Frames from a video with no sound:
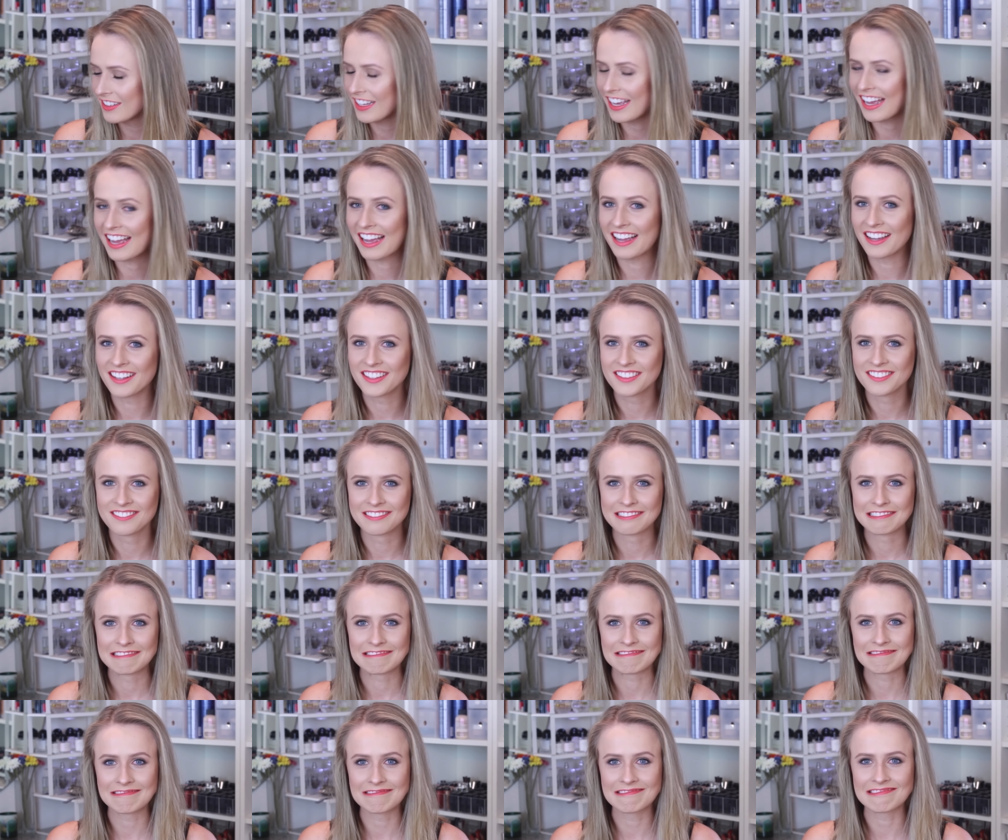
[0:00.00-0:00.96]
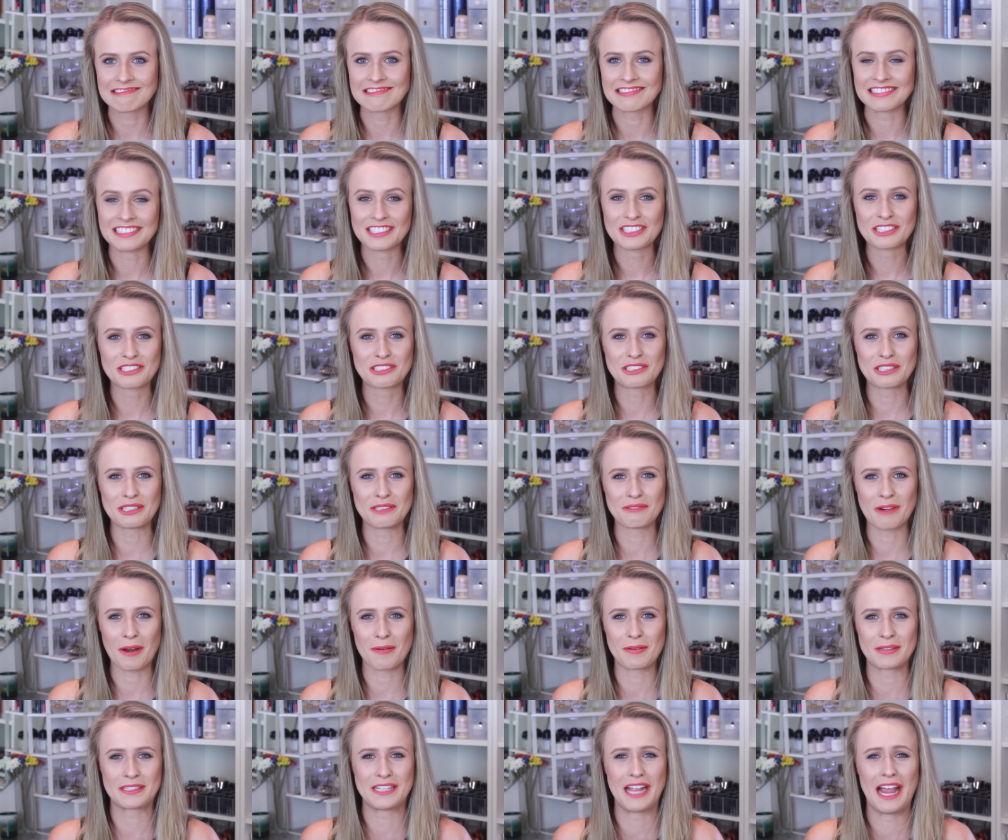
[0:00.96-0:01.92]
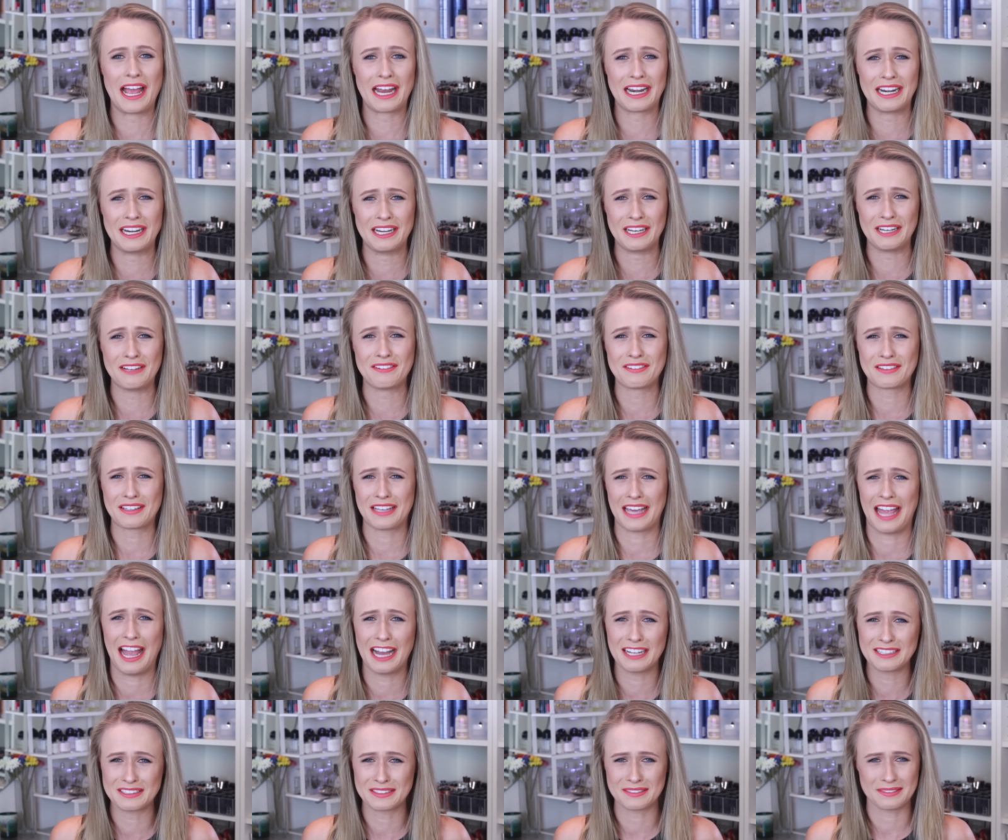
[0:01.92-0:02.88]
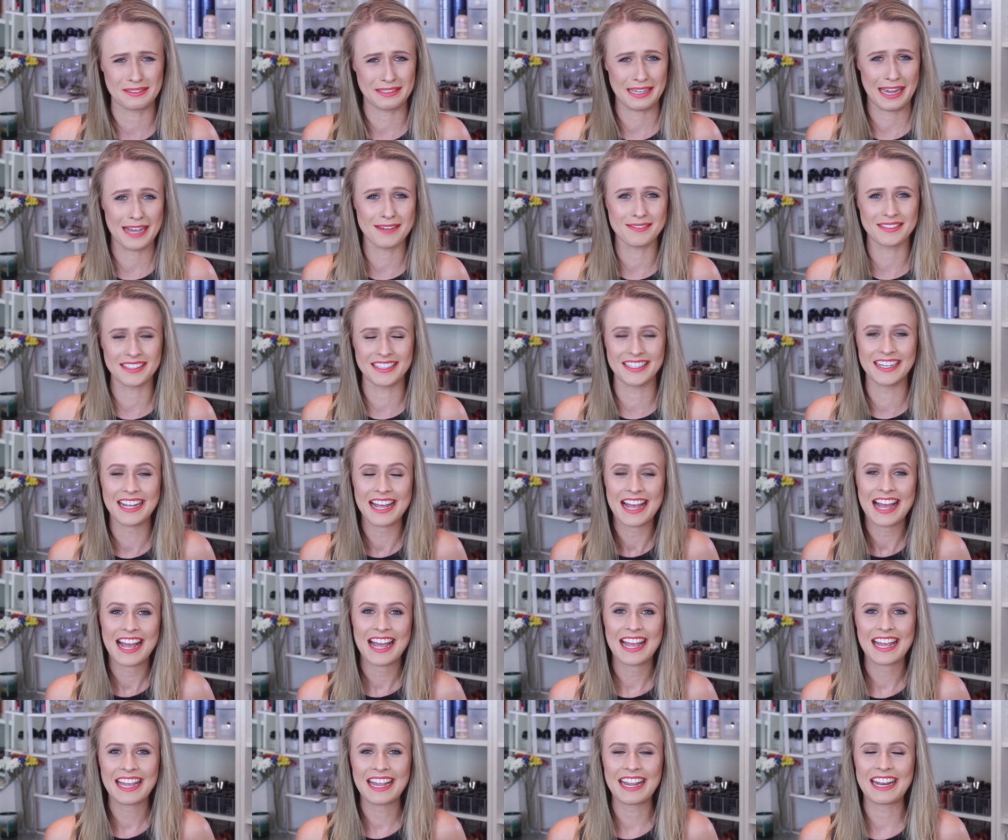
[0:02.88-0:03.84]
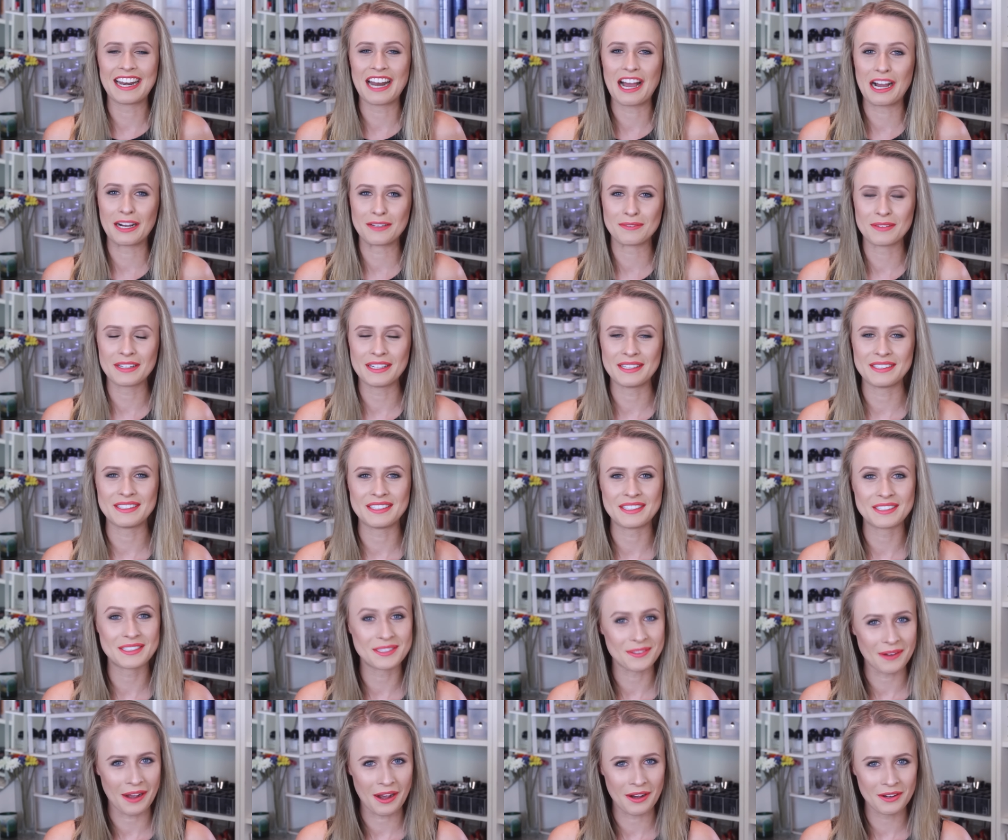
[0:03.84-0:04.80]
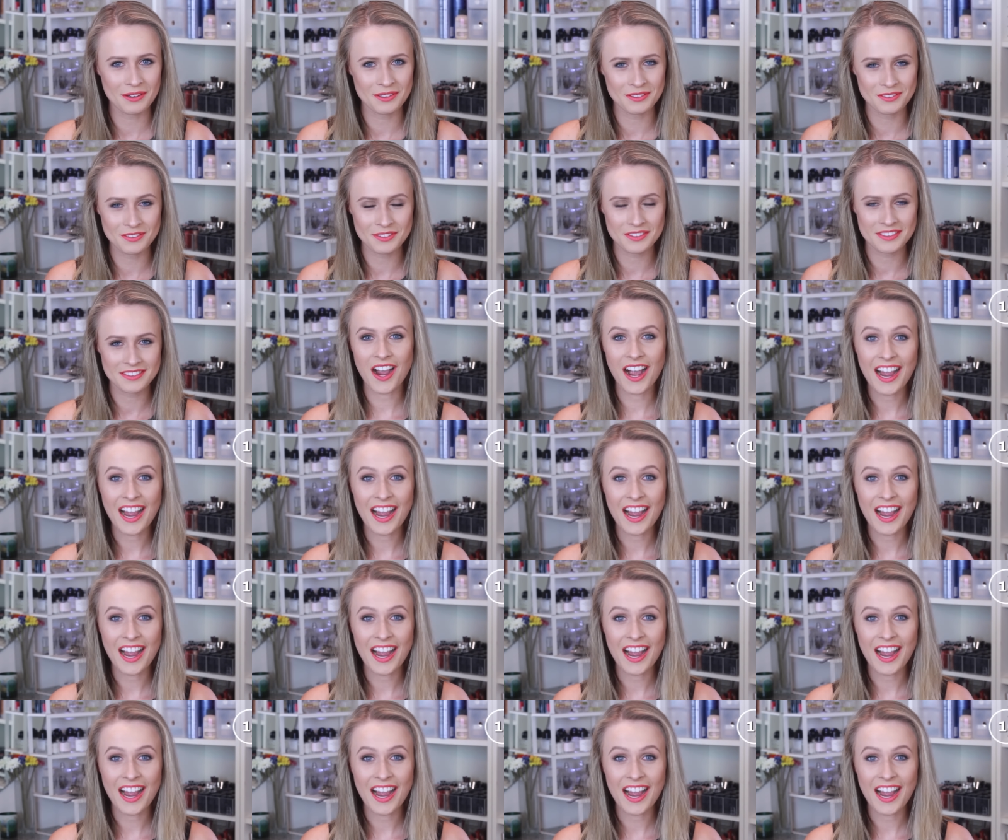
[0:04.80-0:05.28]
Yeah. Ooh, Student Representative Council Captain in Year 12.